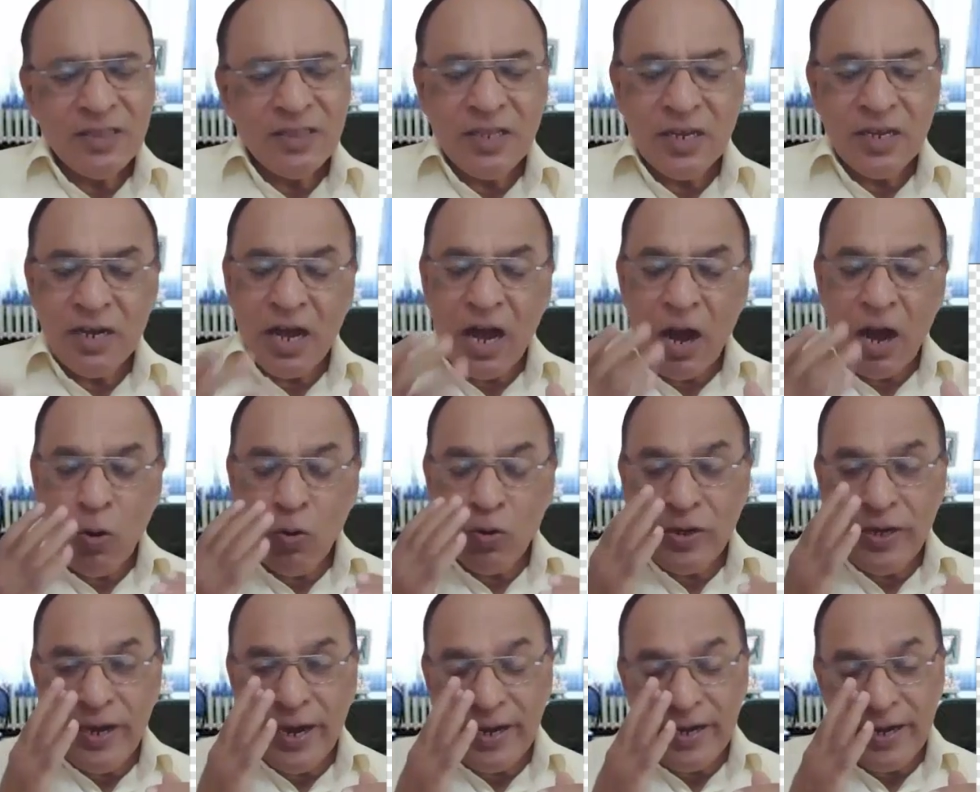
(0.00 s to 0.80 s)
The
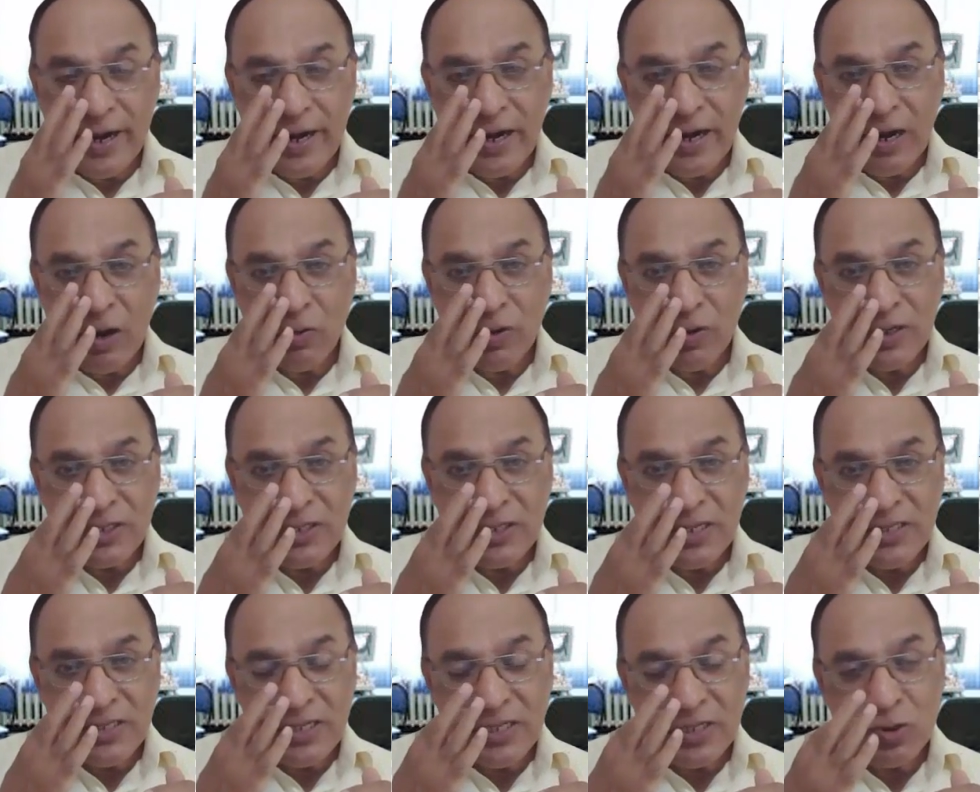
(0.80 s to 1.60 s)
outdated now
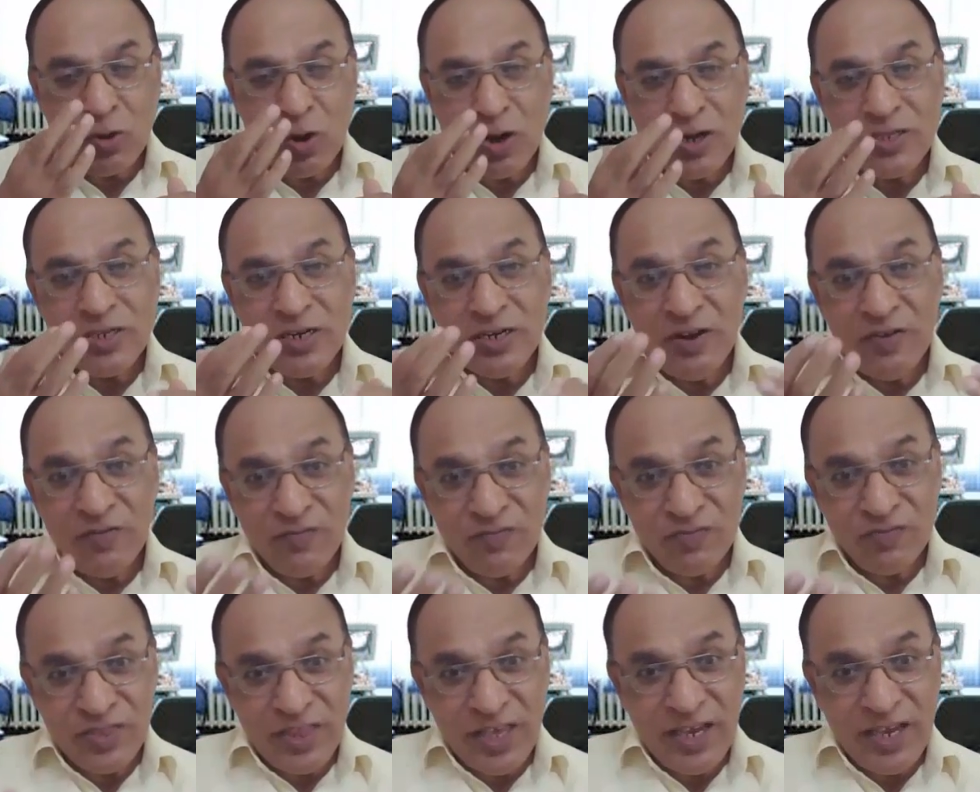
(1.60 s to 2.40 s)
disease is called as a
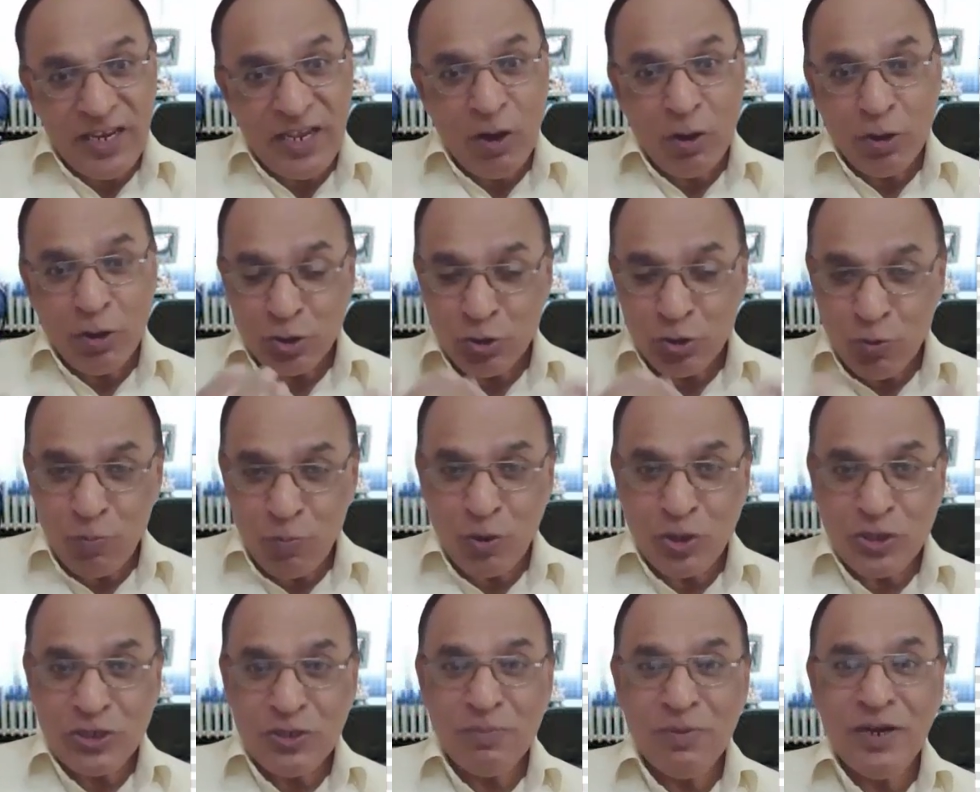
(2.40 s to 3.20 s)
diphtheria also
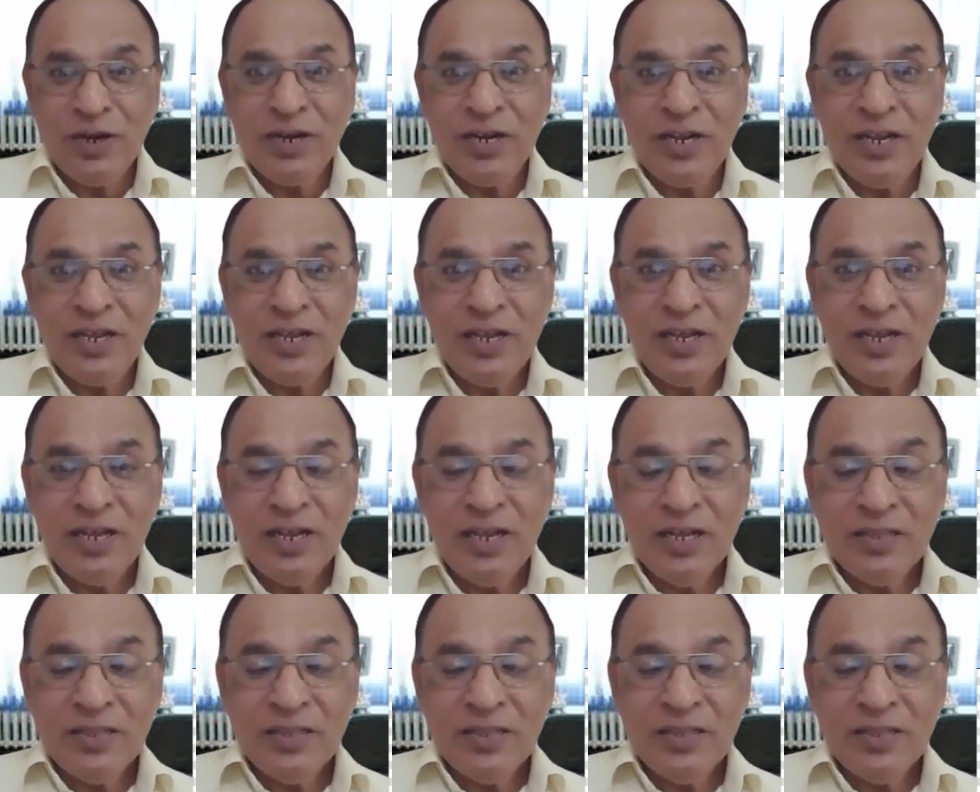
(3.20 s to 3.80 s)
possibility.